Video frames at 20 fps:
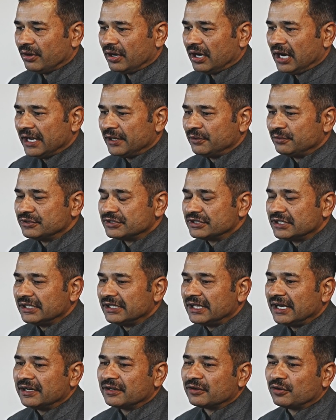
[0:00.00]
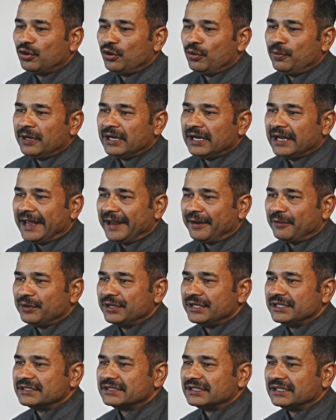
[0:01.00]
I could say that global
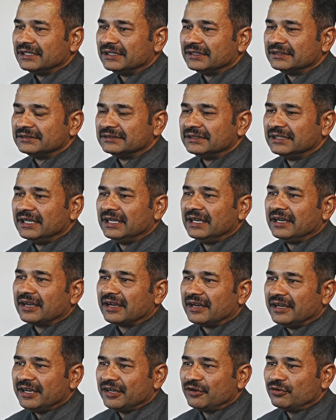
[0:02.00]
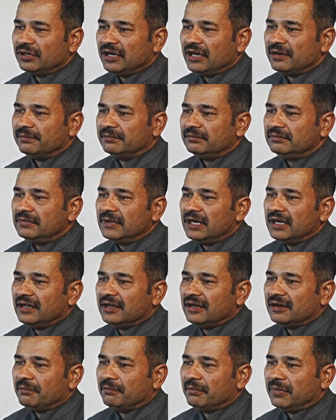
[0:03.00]
language curriculum,
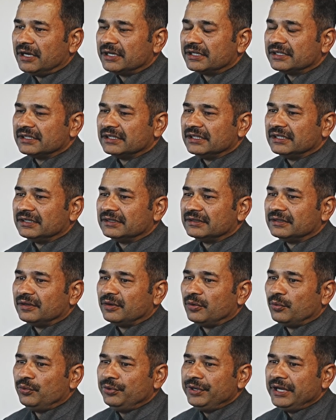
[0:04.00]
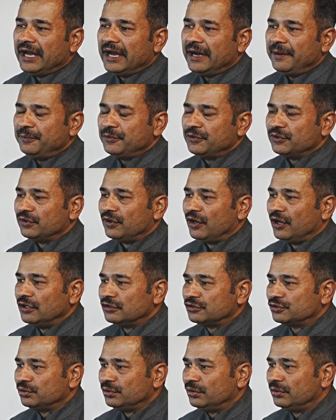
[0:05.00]
but we have to
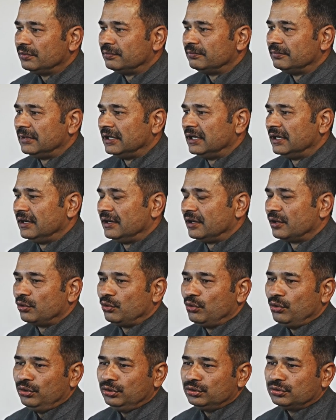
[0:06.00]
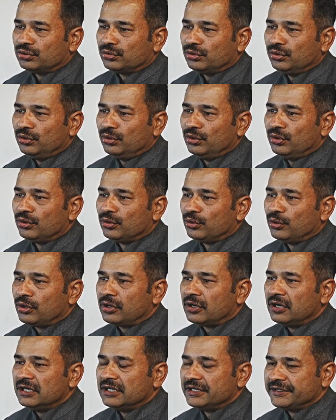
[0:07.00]
also go through
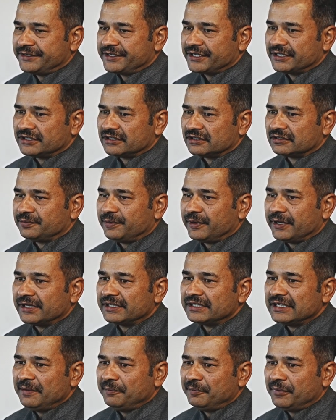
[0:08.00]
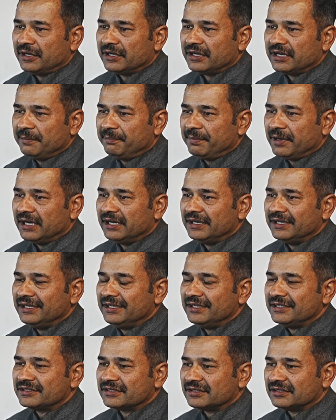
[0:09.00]
local literatures, for example,
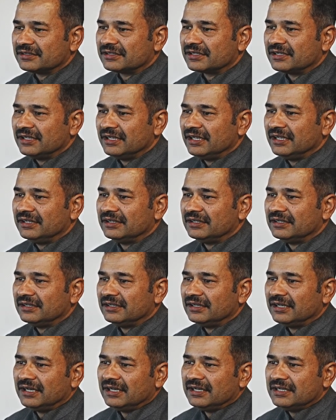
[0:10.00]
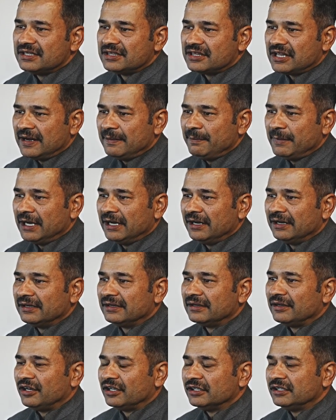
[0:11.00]
Nepali, Sanskrit,
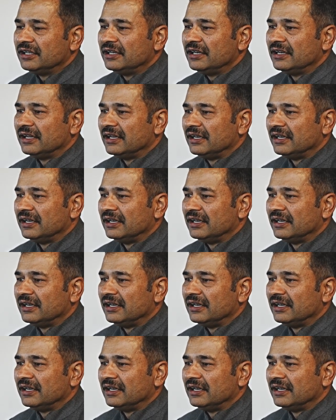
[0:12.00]
Tamang, other